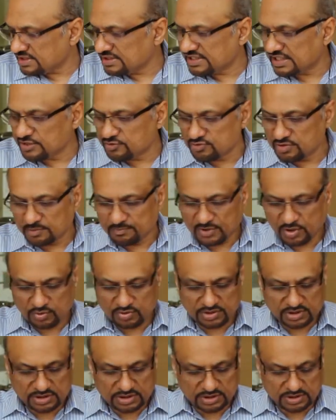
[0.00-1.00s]
tell you
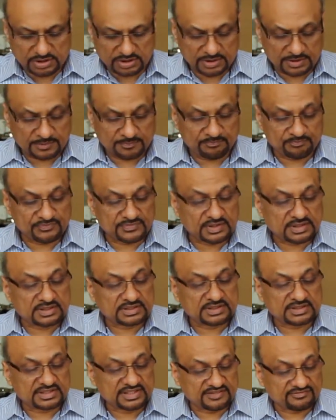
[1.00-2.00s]
about
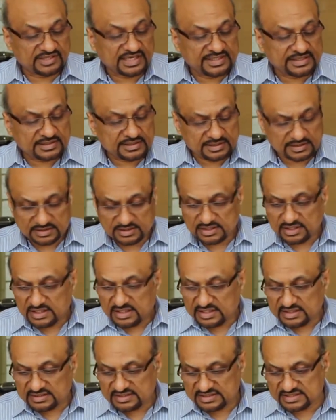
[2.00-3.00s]
the divider.
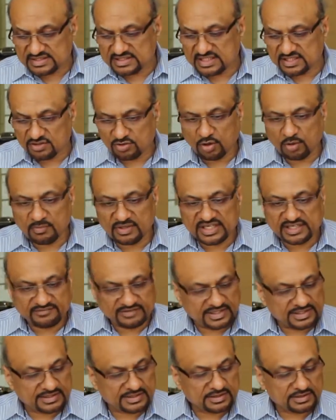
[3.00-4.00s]
This is a normal
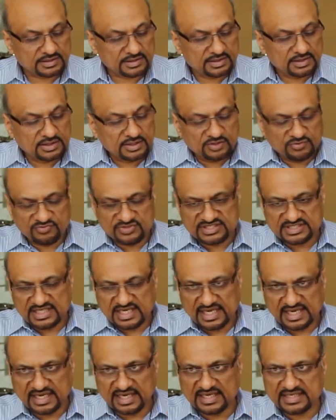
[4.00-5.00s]
divider which
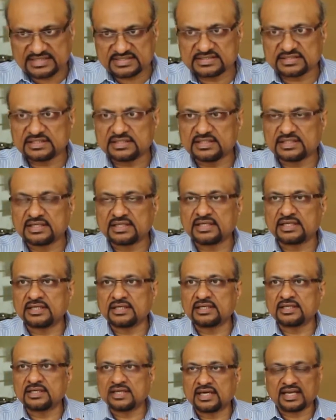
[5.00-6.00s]
has
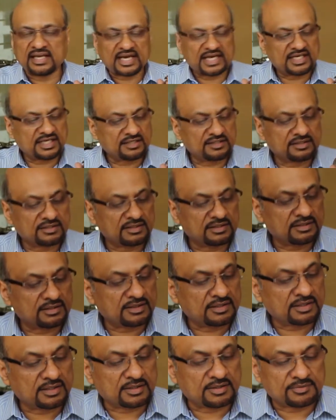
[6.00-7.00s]
a aligning
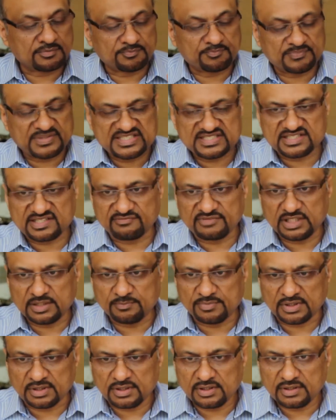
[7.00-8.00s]
pins
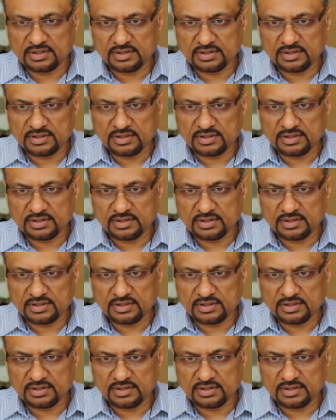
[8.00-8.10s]
available,